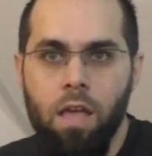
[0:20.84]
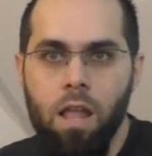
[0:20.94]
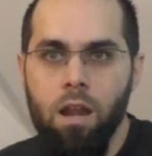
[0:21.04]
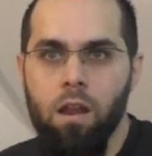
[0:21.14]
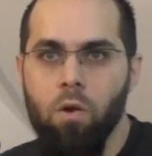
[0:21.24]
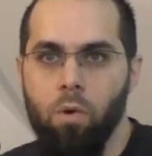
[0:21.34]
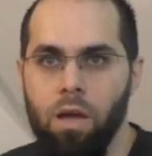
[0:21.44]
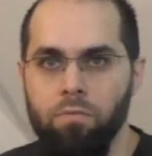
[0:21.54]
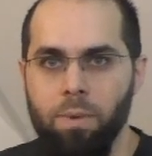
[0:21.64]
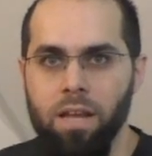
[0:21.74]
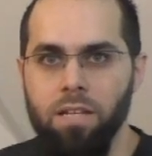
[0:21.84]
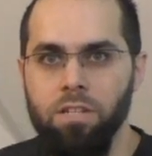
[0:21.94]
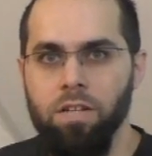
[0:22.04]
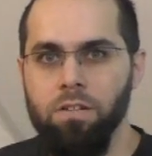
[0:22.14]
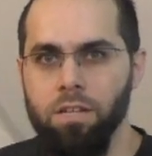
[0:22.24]
hello everybody,
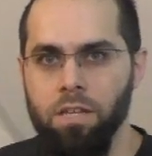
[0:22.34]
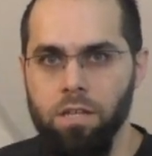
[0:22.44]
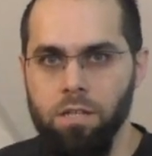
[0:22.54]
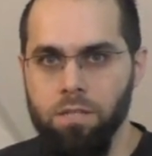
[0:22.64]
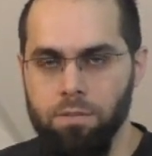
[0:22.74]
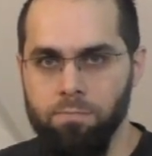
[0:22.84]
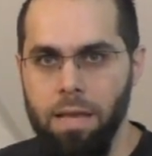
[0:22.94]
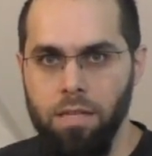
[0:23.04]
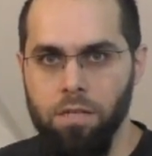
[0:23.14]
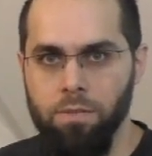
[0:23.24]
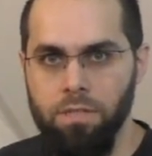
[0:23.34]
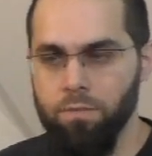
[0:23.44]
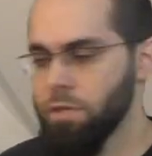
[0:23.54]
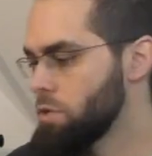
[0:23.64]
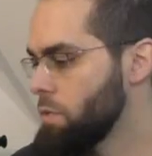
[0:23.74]
JCranky here, back with the
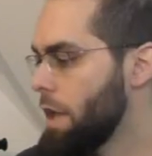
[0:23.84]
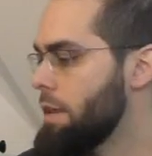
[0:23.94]
video.